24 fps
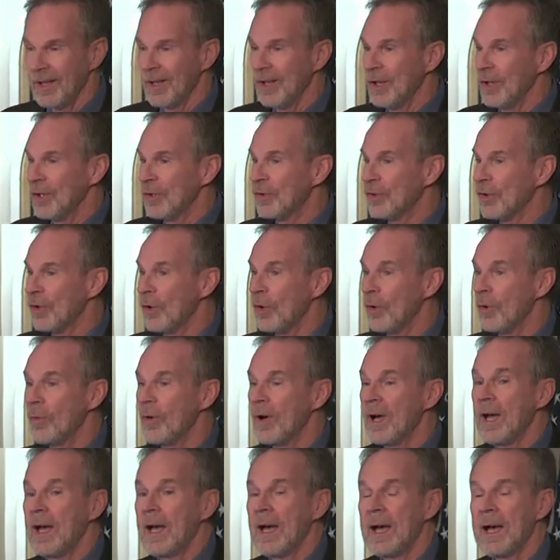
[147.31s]

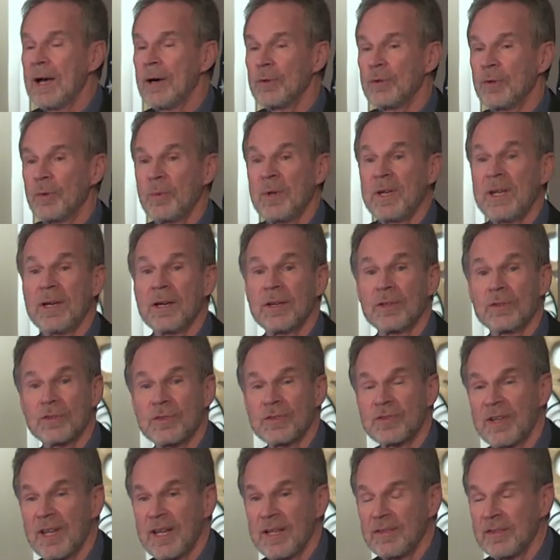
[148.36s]
So how do we
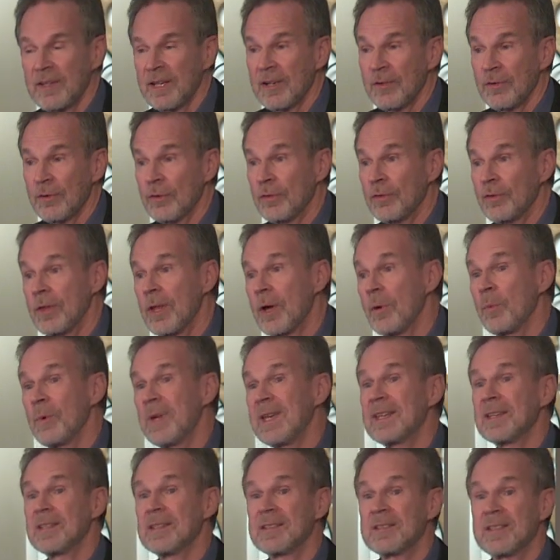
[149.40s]
understand dinosaurs so that
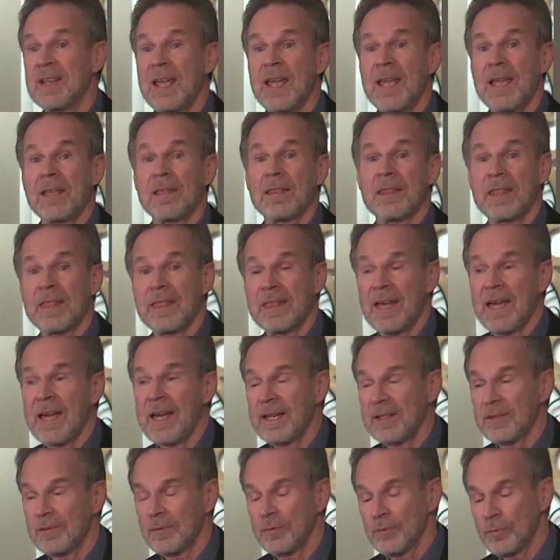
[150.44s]
we can take
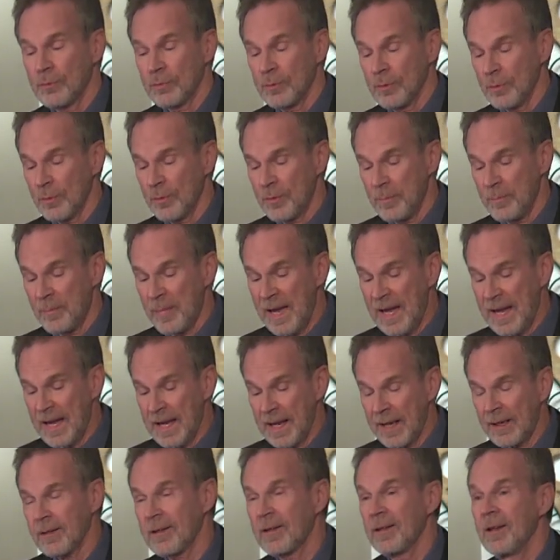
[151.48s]
that truth
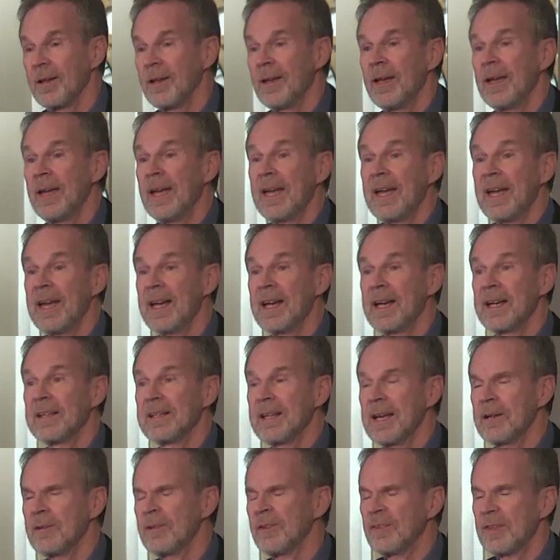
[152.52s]
back,
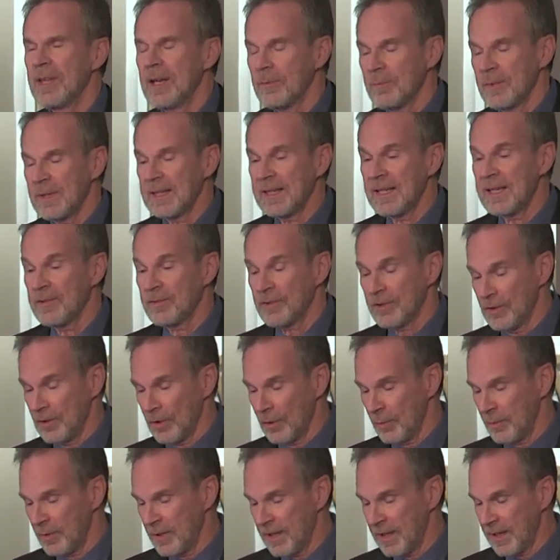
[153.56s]
and how does that relate to
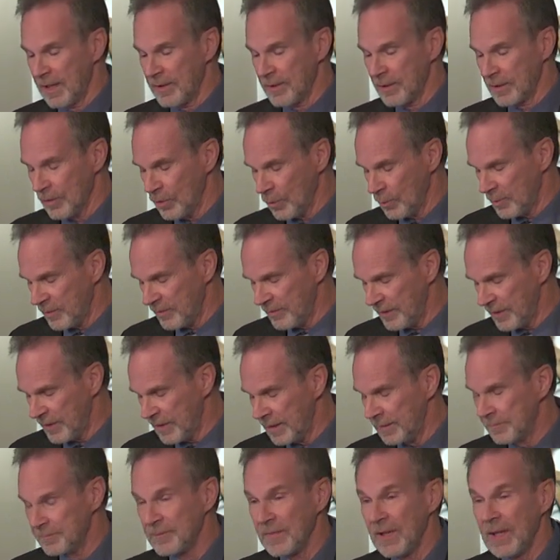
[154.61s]
Noah and the global
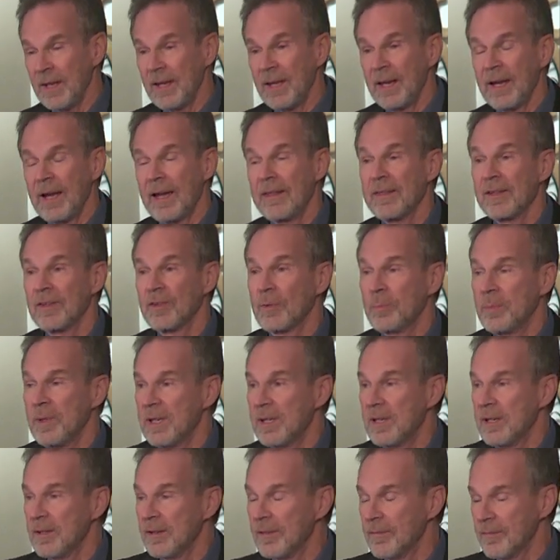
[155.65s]
flood? And then
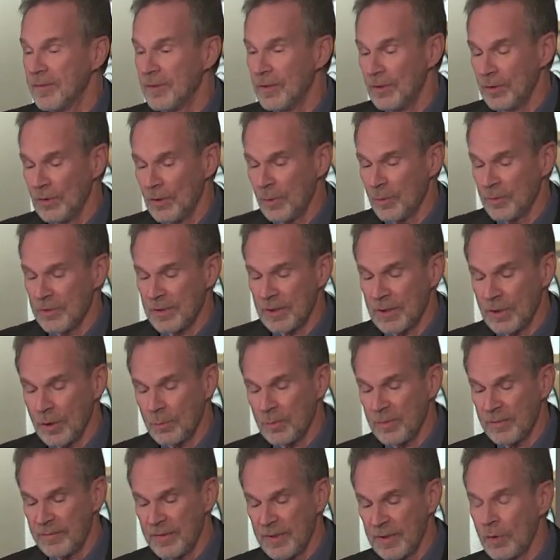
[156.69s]
speaking of Noah and the
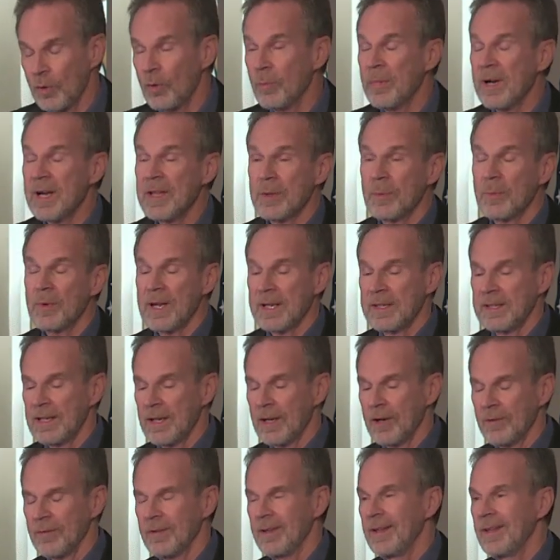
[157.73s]
global flood, oh, by the way,
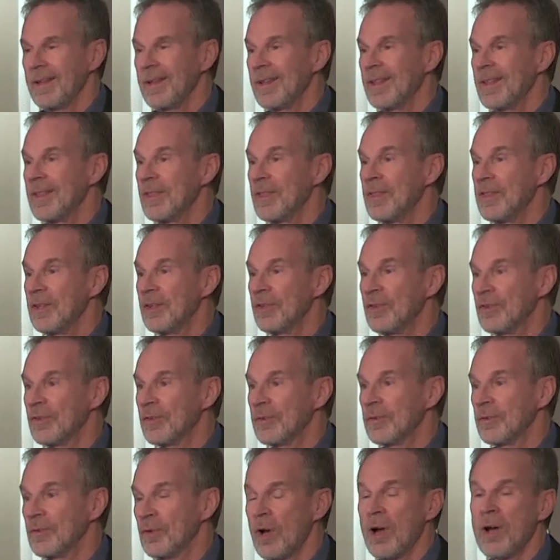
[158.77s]
now,
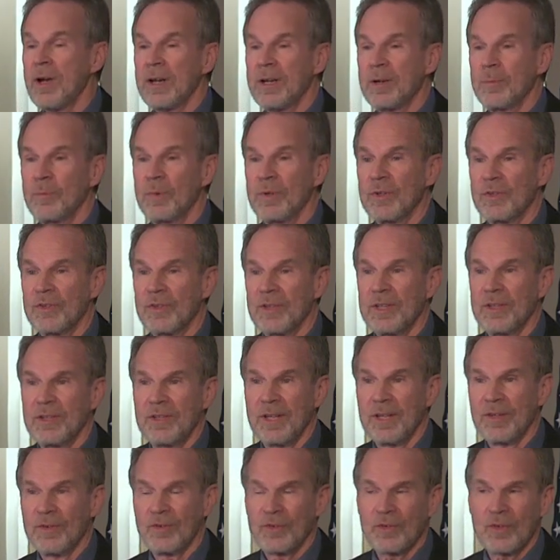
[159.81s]
this talk was in,
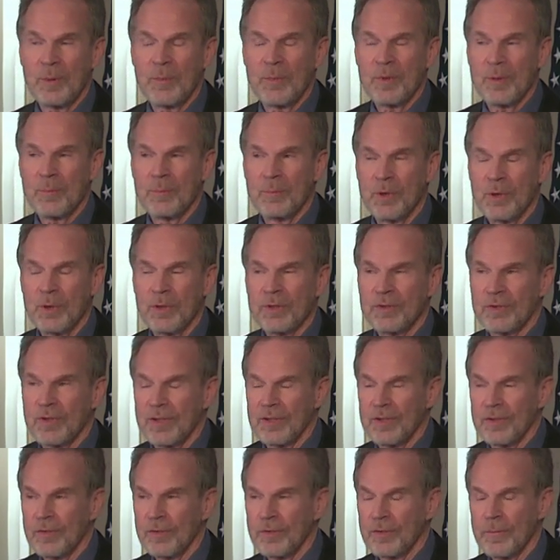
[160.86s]
in some of the
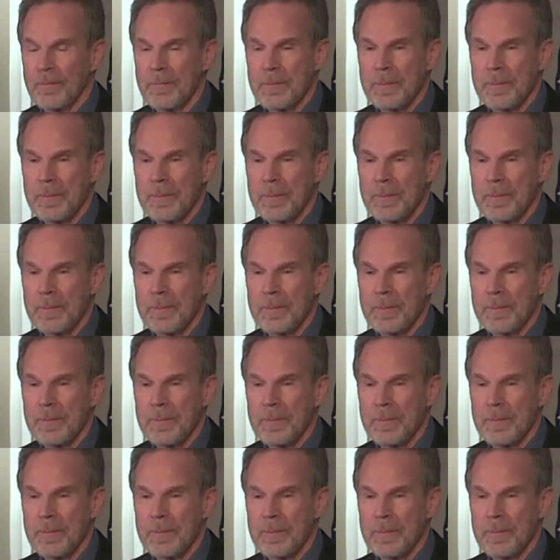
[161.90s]
bulletins,